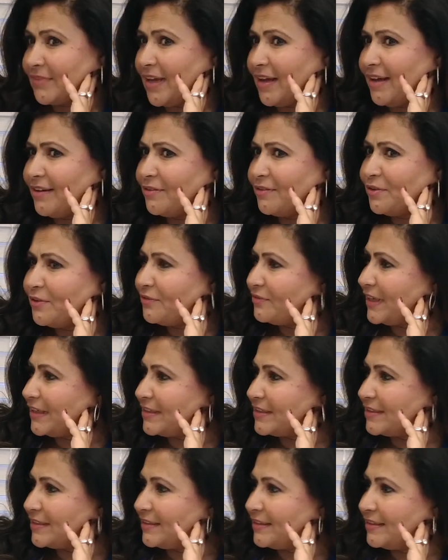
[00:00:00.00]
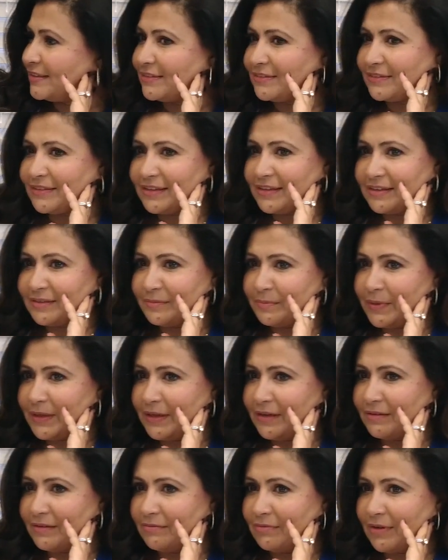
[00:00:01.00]
I don't know if that's legally could
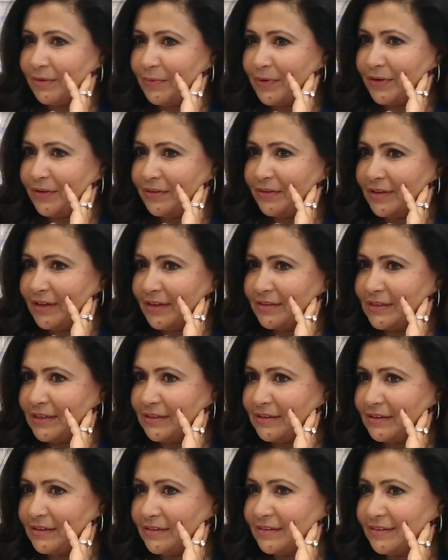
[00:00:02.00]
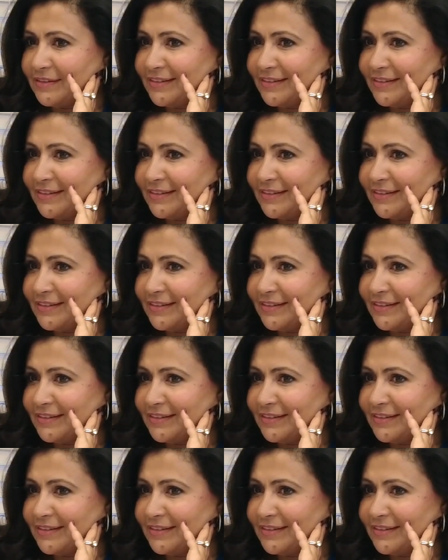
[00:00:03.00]
be. What do you think, Danielle?